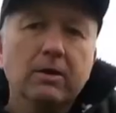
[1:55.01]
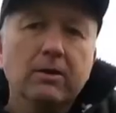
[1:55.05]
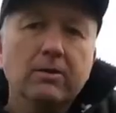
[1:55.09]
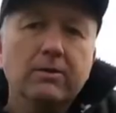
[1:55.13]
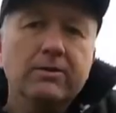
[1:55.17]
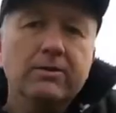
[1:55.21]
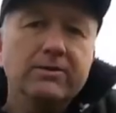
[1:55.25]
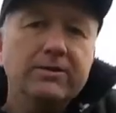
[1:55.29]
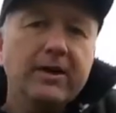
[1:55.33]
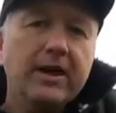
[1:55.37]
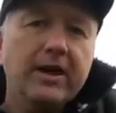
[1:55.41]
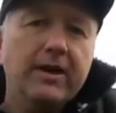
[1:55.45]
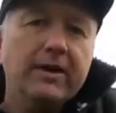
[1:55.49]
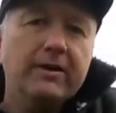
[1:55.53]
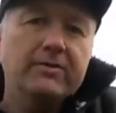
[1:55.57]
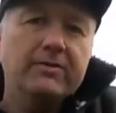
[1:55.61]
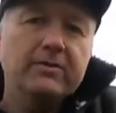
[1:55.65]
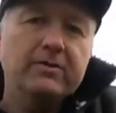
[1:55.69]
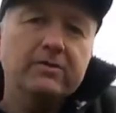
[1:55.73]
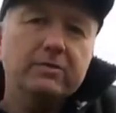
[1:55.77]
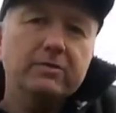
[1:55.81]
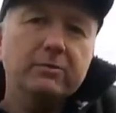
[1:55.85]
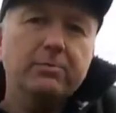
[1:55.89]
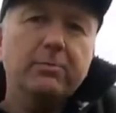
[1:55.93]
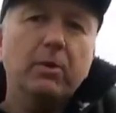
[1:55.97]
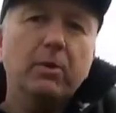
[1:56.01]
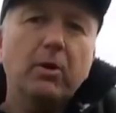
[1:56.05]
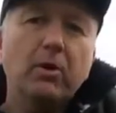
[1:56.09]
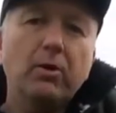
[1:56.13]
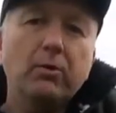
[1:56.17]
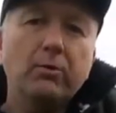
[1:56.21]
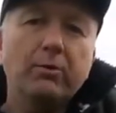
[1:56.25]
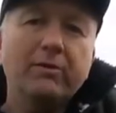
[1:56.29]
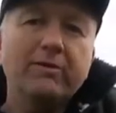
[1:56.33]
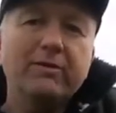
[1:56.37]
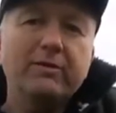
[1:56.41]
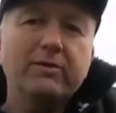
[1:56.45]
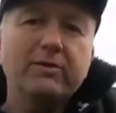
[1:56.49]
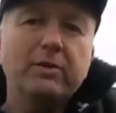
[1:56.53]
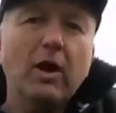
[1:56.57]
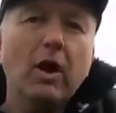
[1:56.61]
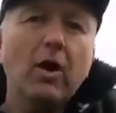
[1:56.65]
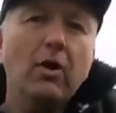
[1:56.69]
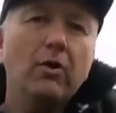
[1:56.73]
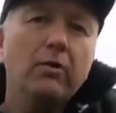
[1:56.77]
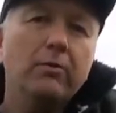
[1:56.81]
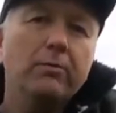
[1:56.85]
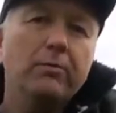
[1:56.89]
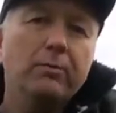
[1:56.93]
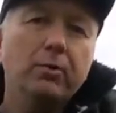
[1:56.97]
The dais is supplied with its
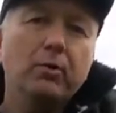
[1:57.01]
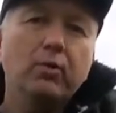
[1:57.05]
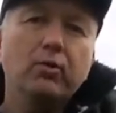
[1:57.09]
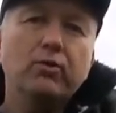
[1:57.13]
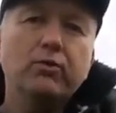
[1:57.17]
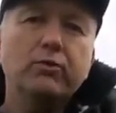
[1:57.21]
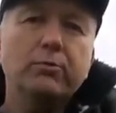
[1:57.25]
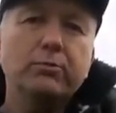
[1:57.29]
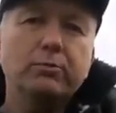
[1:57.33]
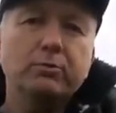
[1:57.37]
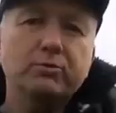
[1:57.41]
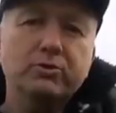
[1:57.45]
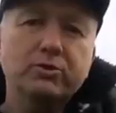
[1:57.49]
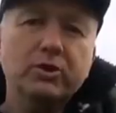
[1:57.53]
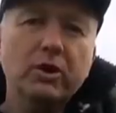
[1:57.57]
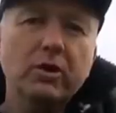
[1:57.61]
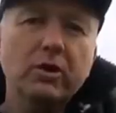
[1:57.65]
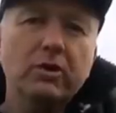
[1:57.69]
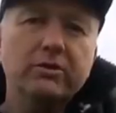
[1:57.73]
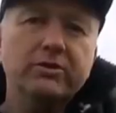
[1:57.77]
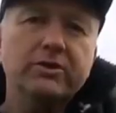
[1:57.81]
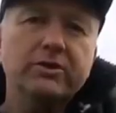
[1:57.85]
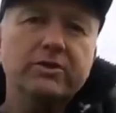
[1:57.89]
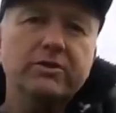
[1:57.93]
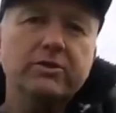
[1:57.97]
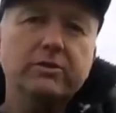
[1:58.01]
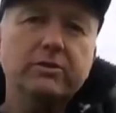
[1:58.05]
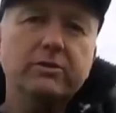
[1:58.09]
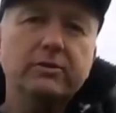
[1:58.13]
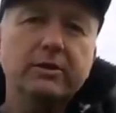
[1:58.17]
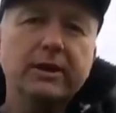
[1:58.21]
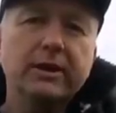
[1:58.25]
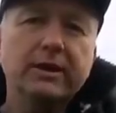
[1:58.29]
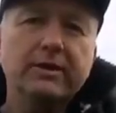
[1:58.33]
own portable charging unit.